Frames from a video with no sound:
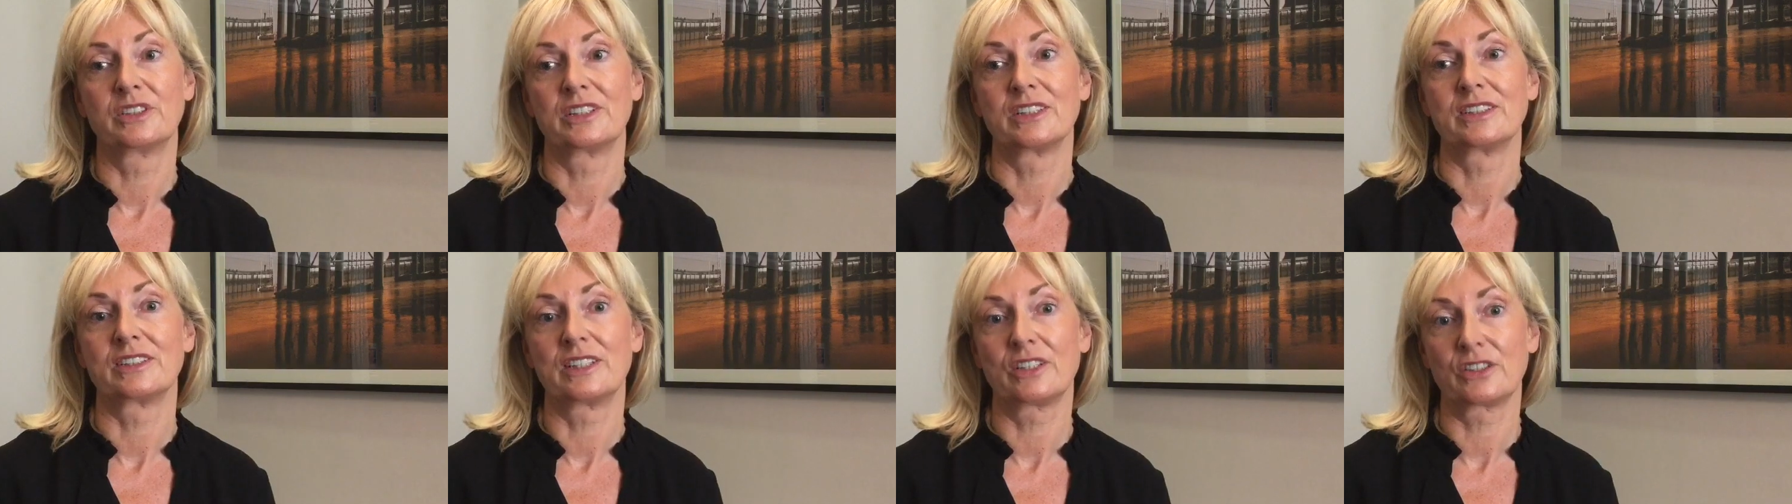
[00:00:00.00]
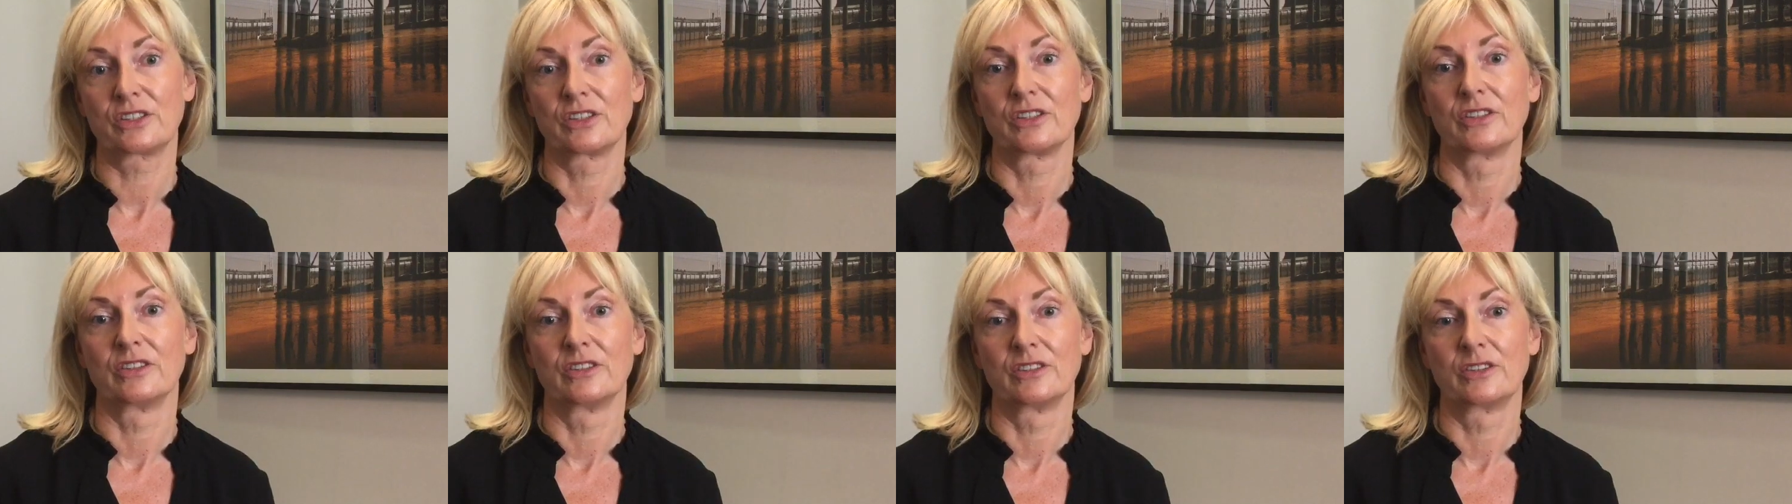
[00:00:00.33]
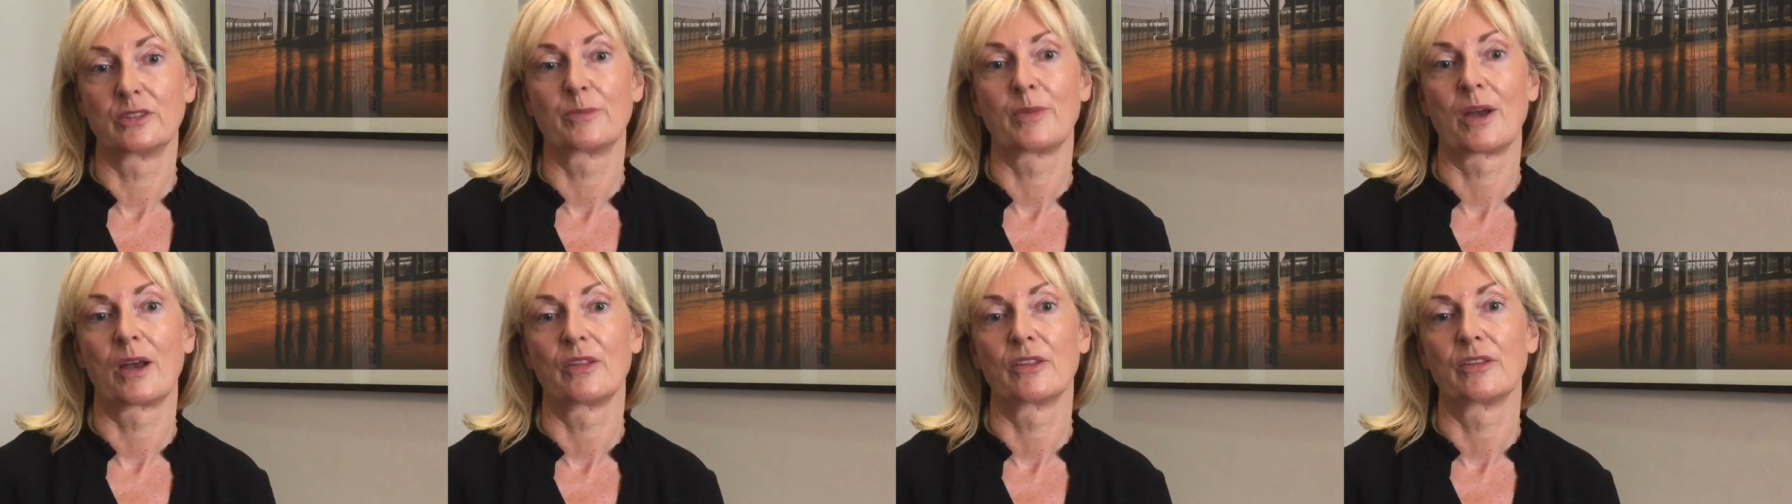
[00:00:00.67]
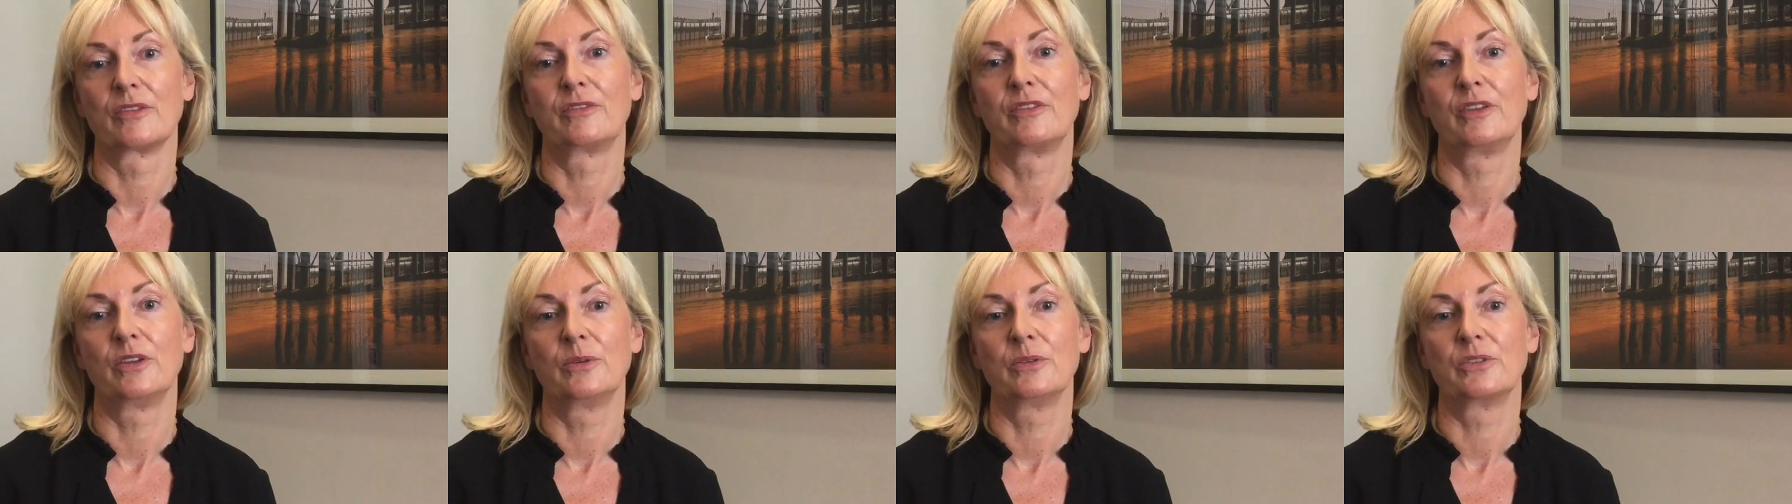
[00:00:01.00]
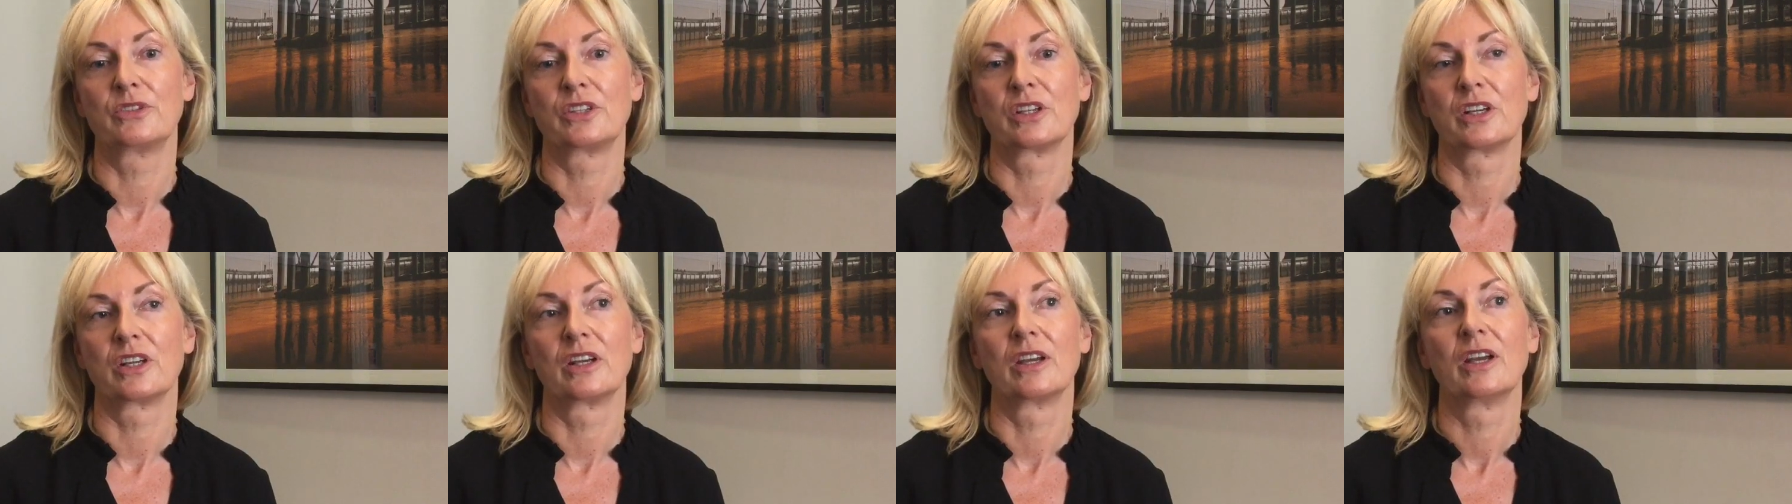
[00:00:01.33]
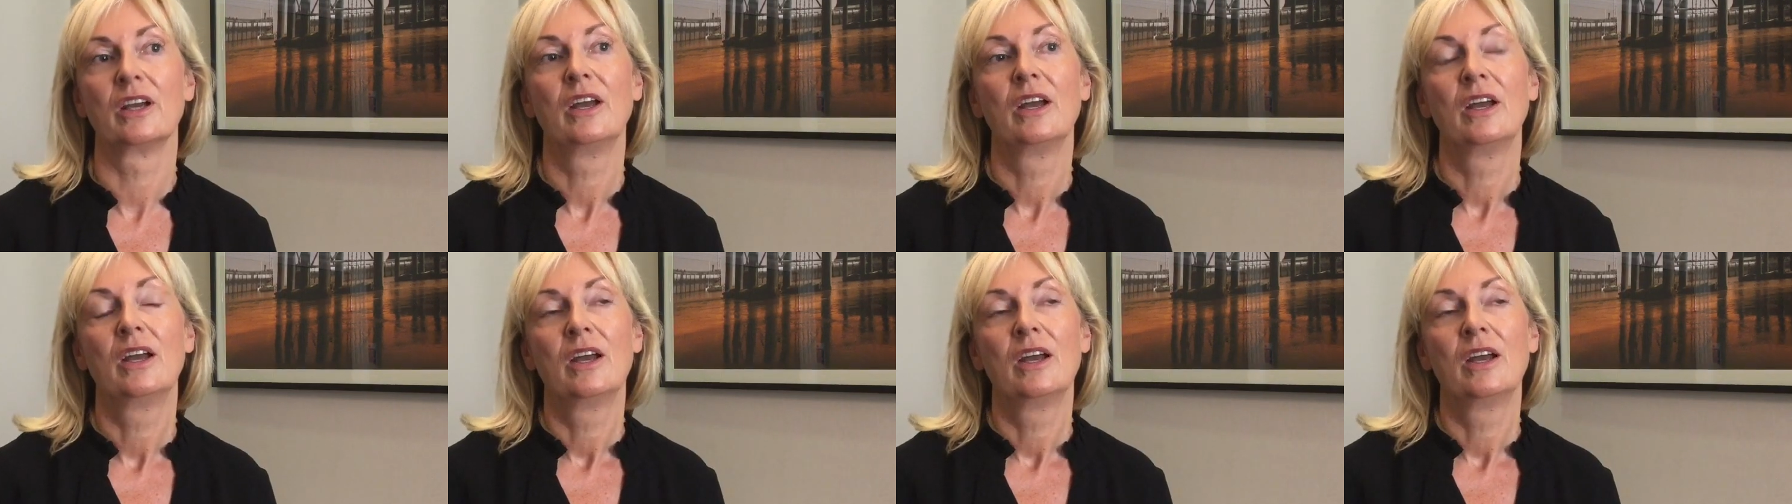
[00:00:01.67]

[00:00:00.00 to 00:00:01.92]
decisions about the future